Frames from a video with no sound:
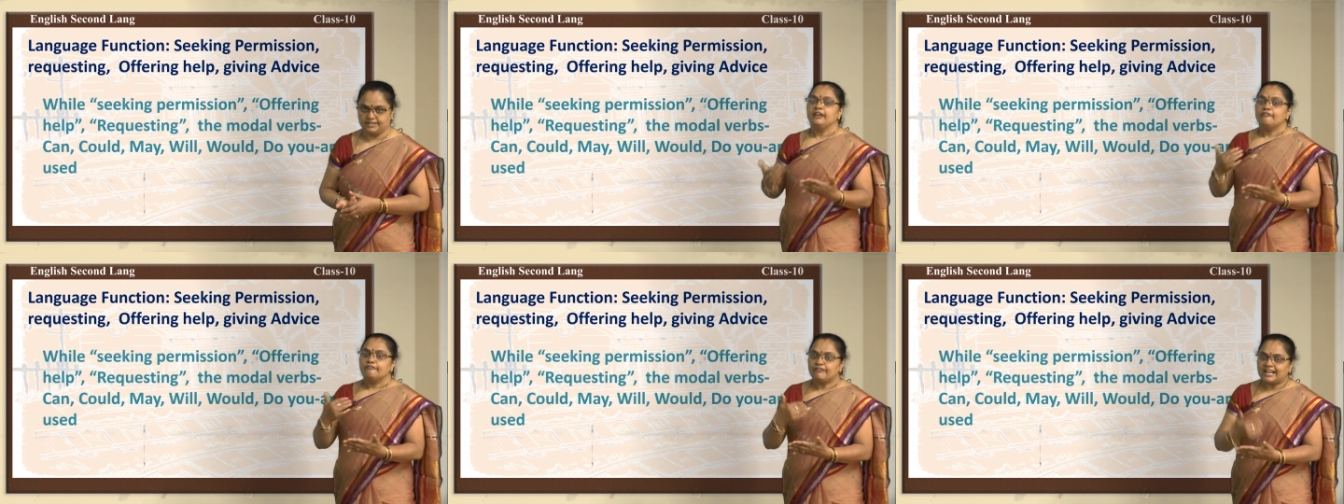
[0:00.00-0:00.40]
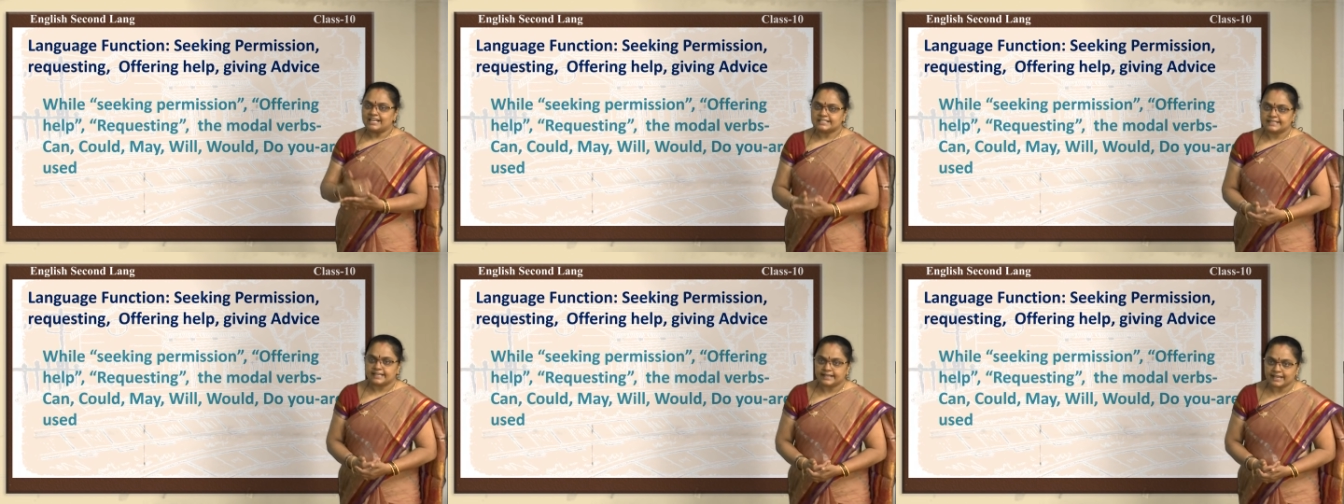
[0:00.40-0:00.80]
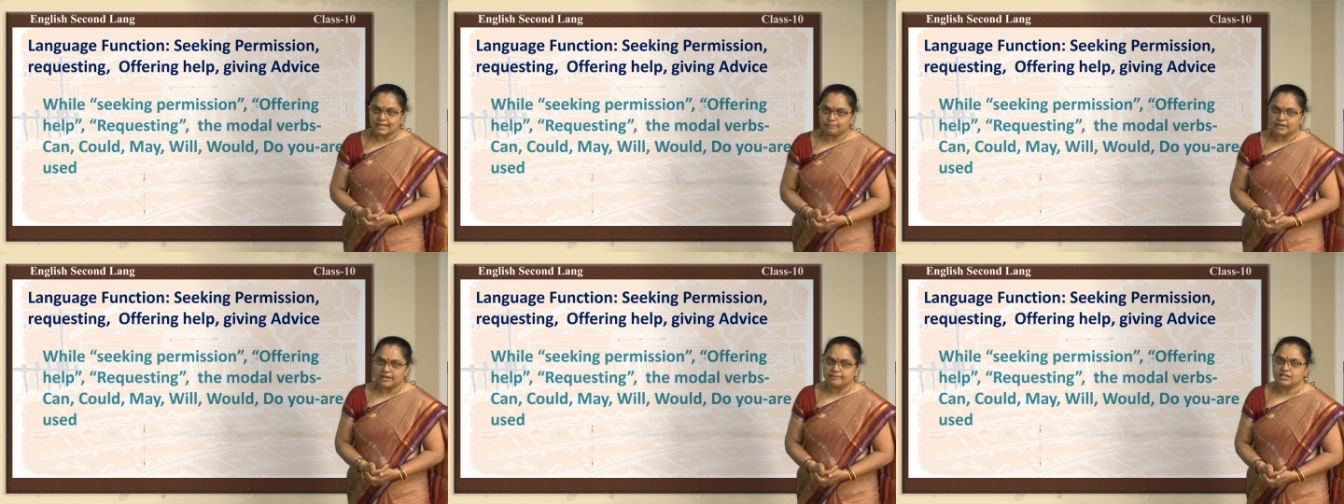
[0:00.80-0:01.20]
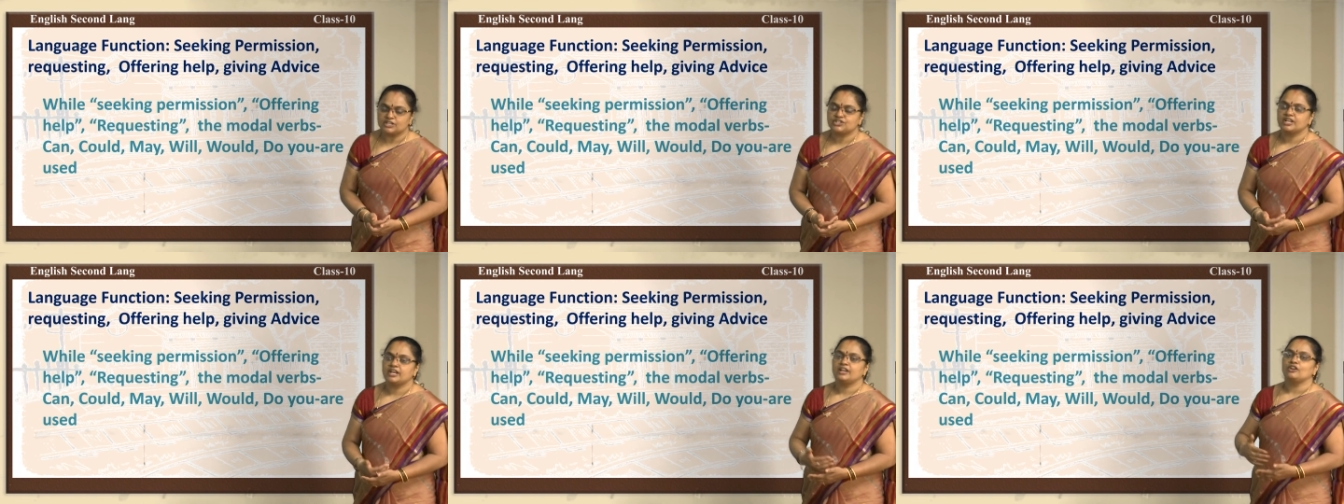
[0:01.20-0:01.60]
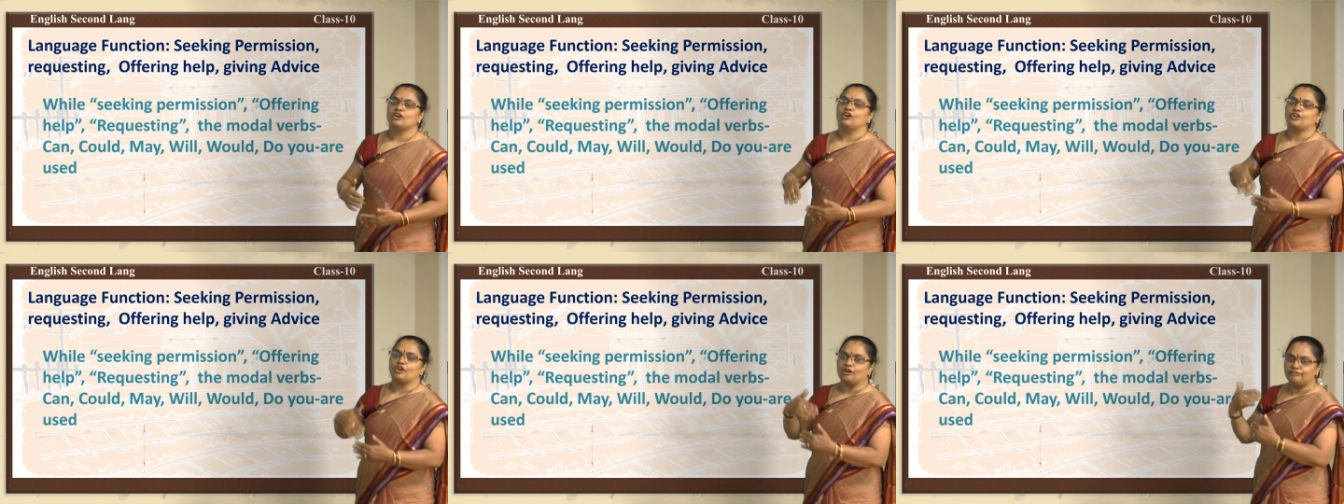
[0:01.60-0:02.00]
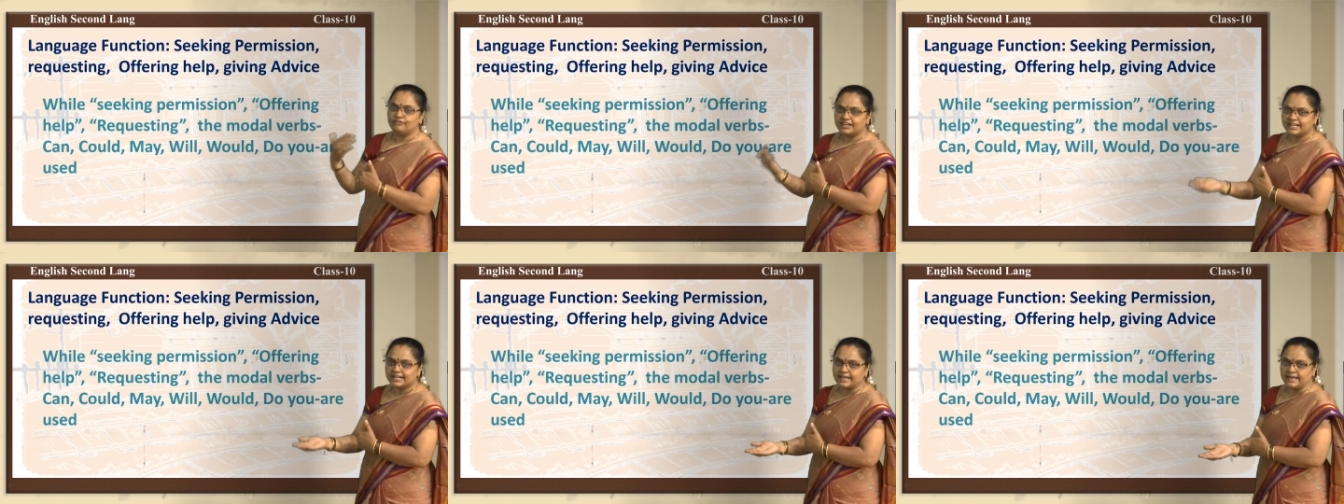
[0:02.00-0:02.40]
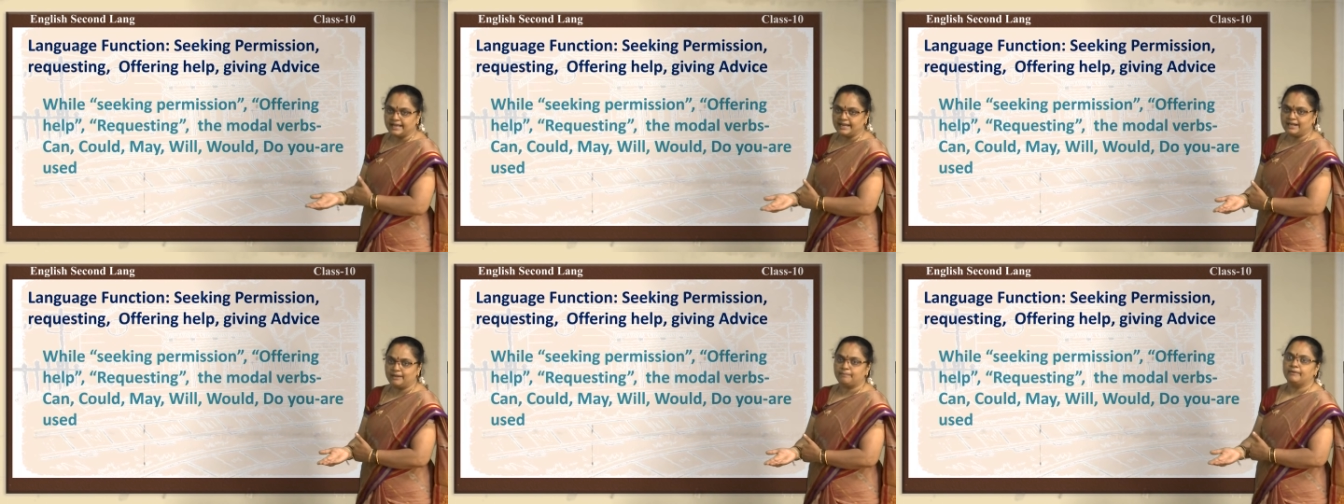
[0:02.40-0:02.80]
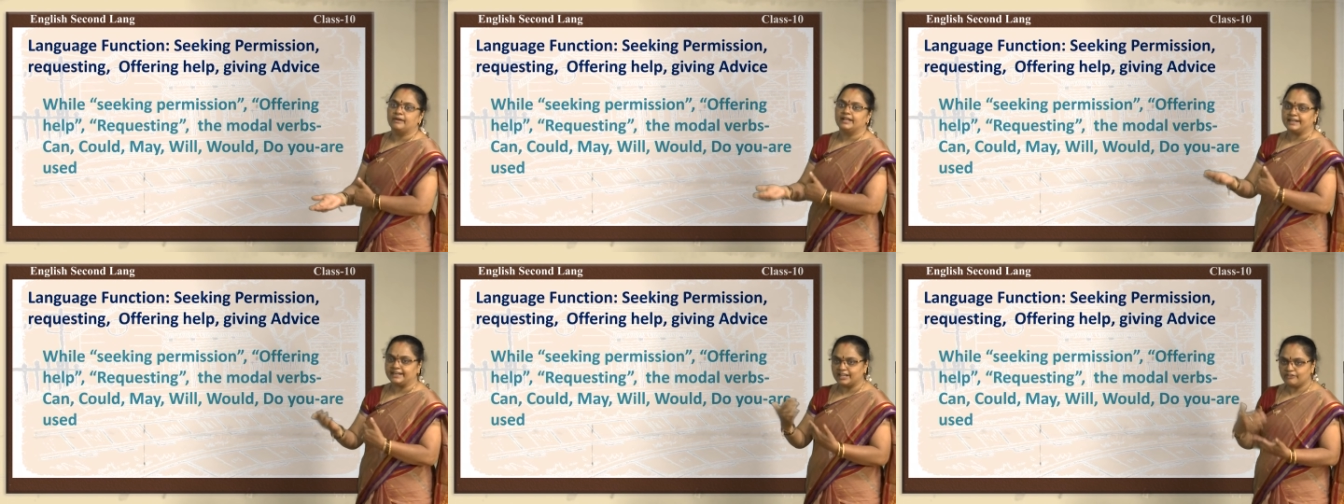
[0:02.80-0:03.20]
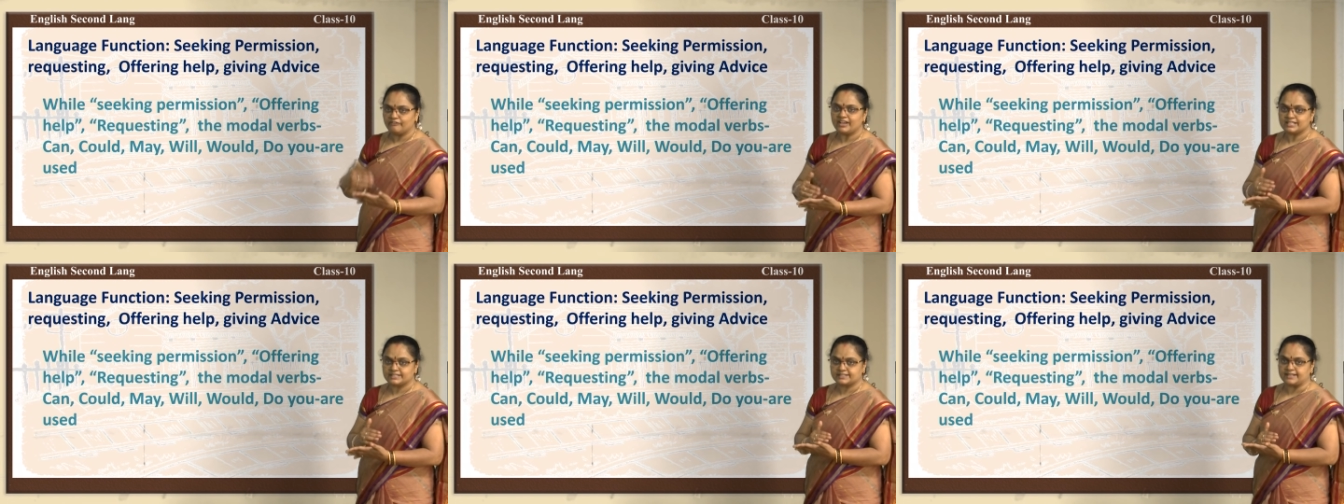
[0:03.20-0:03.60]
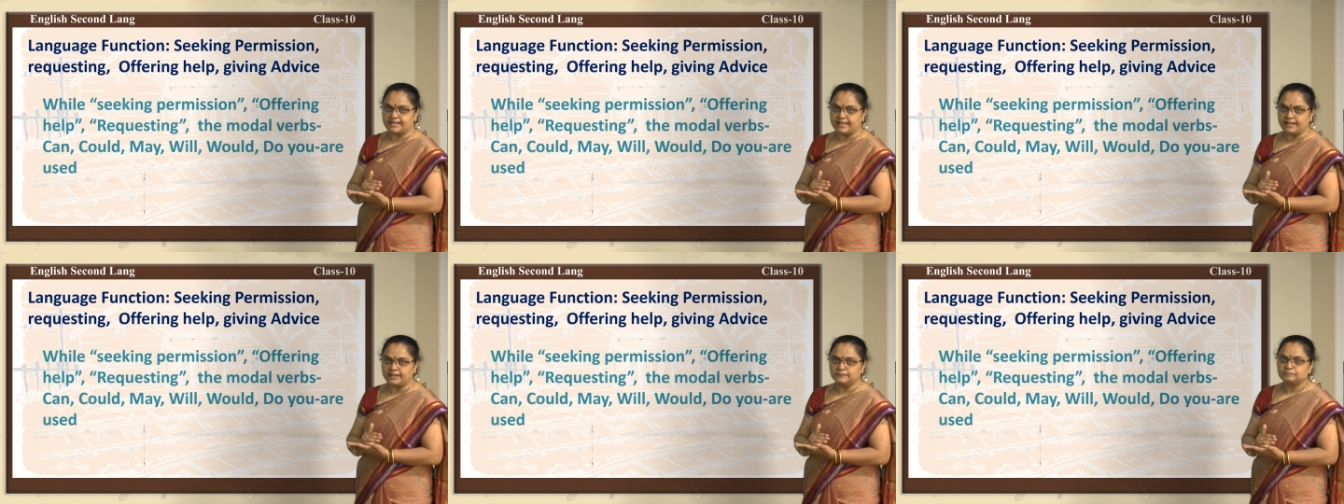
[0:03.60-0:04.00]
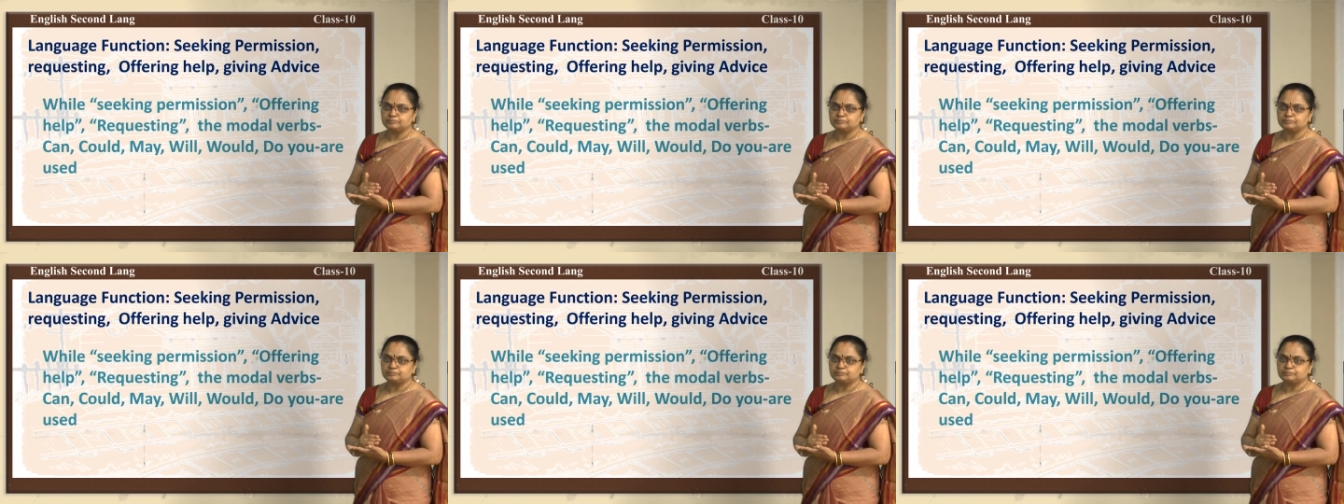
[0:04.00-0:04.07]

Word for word: While seeking permission or offering help, requesting,